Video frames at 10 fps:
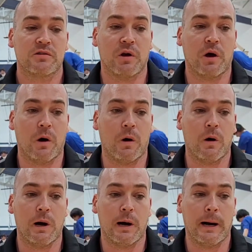So,
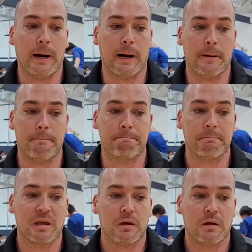um,
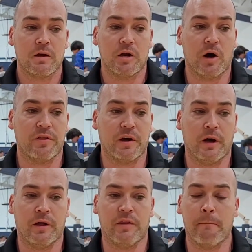you know,
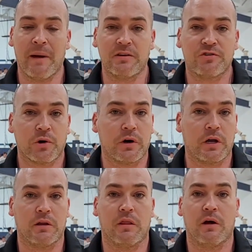the, the
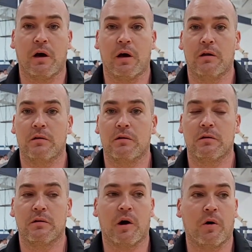mentoring,
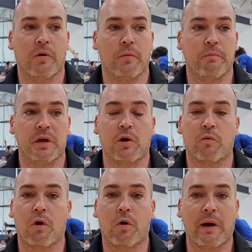you know, being a
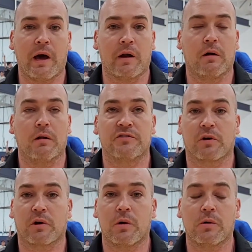role model as a
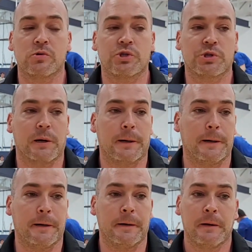coach,
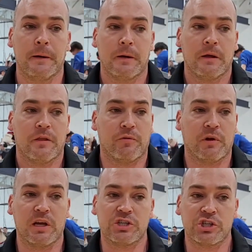uh, the
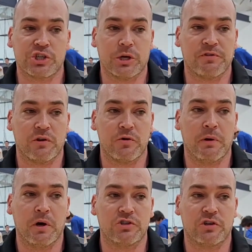relationships that you
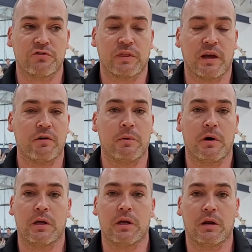build just with
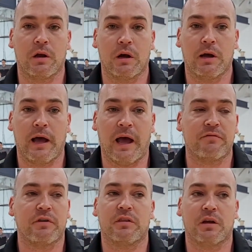everybody and
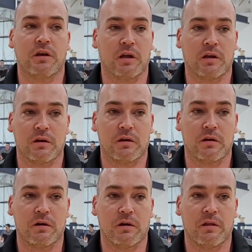everything
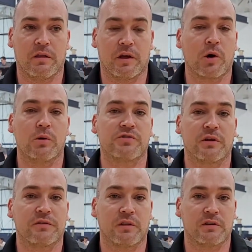that that goes
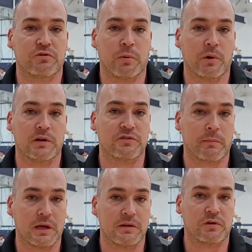into this sport is
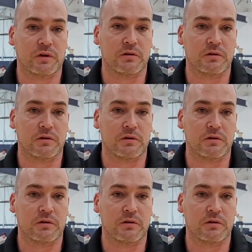amazing.